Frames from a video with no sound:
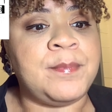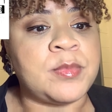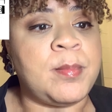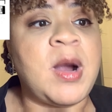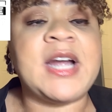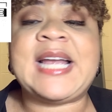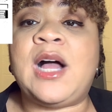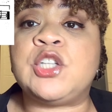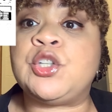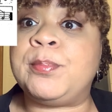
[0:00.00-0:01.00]
mark
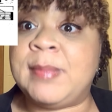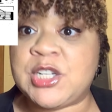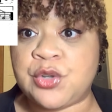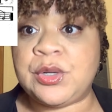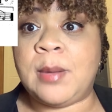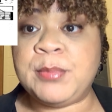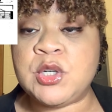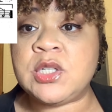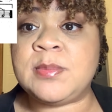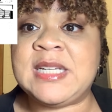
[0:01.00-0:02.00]
out your measure
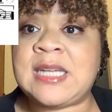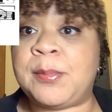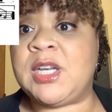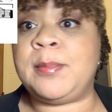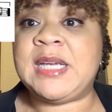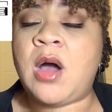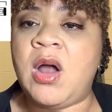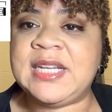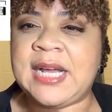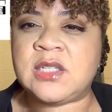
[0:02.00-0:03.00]
numbers, because I'm going to be
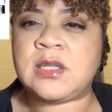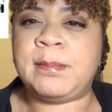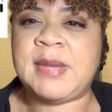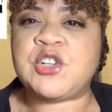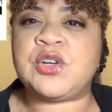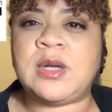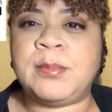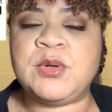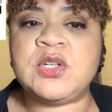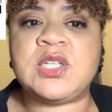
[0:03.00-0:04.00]
calling out some measure
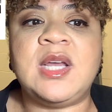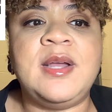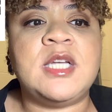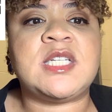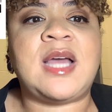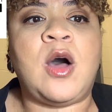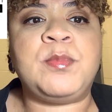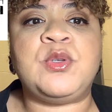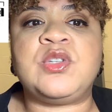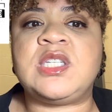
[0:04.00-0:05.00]
numbers to
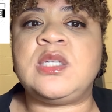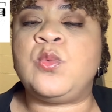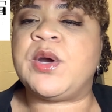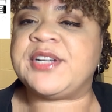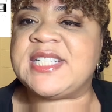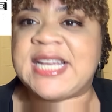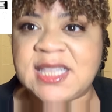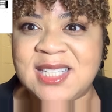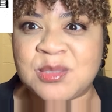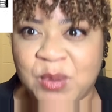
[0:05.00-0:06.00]
help you see where to take
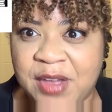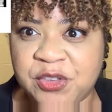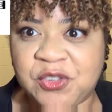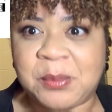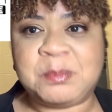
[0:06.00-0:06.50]
these breaths.